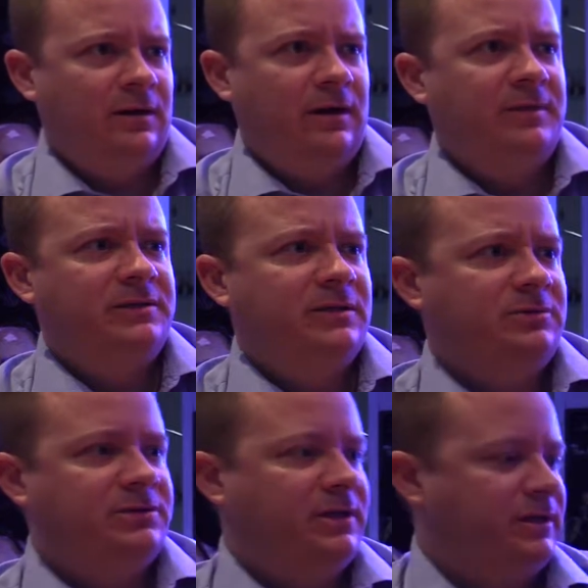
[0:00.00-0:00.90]
I'm gonna
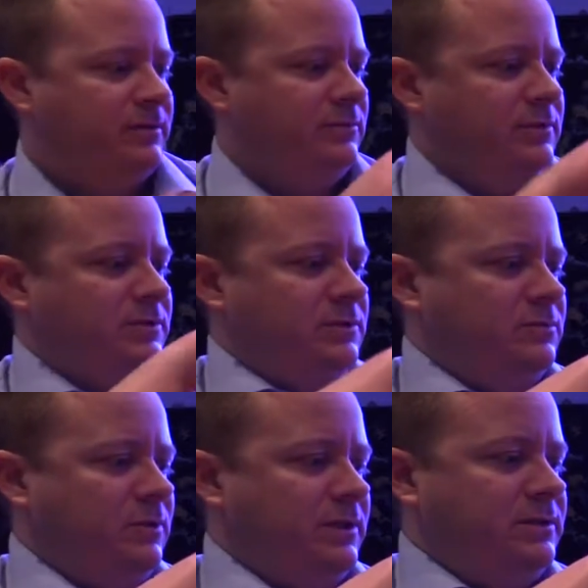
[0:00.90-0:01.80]
double check which is
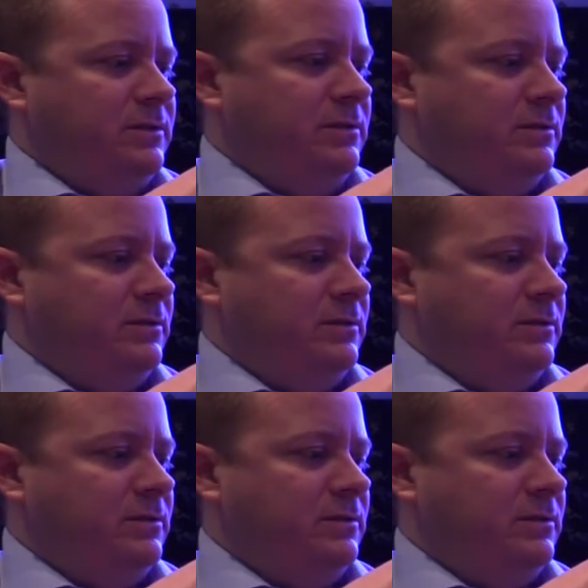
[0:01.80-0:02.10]
which.